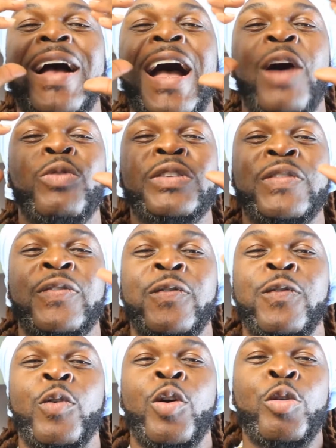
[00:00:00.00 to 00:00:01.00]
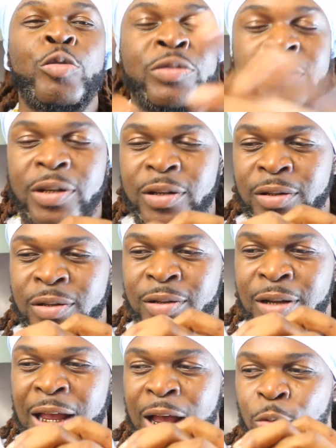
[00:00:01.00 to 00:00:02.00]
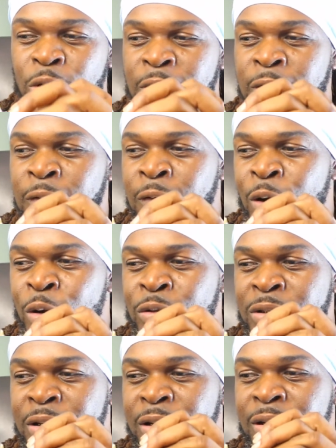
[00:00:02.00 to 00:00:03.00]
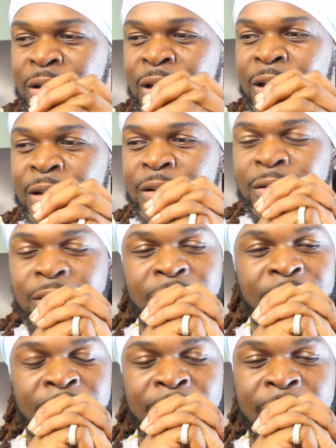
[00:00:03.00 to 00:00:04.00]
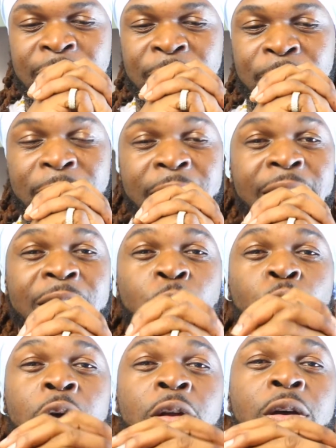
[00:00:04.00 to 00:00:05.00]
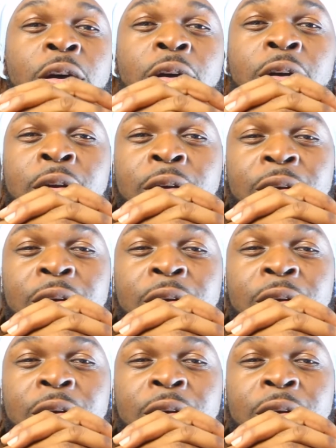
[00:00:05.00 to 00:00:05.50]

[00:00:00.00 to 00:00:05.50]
I was frozen. And man, what a